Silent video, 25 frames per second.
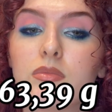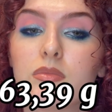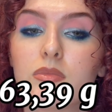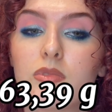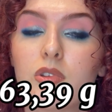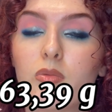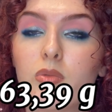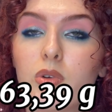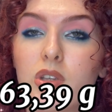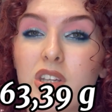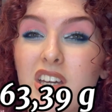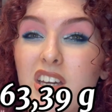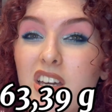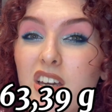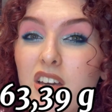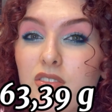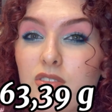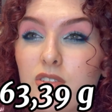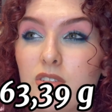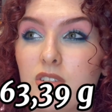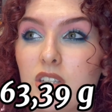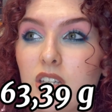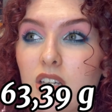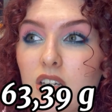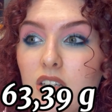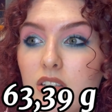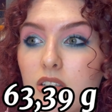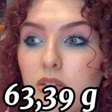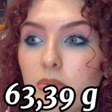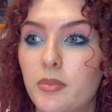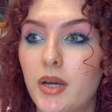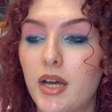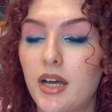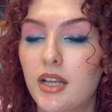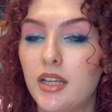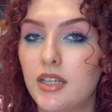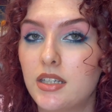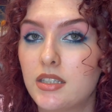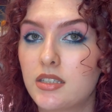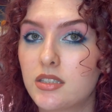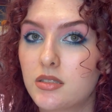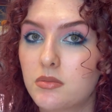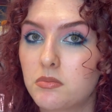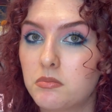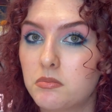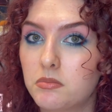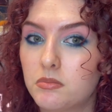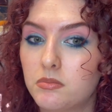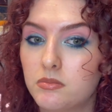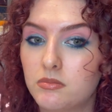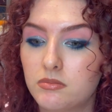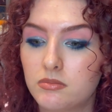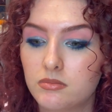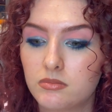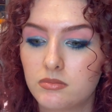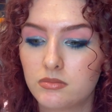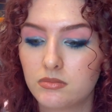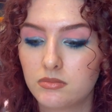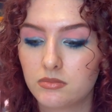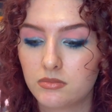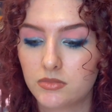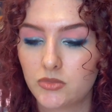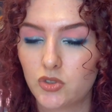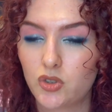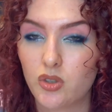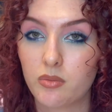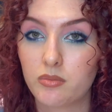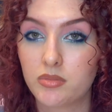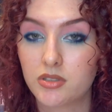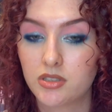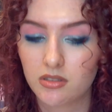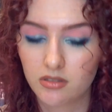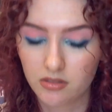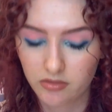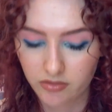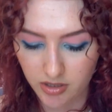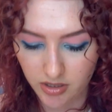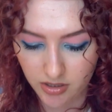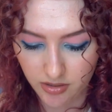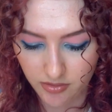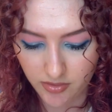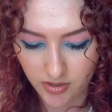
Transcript: what I have on the other palettes. So I'm still very,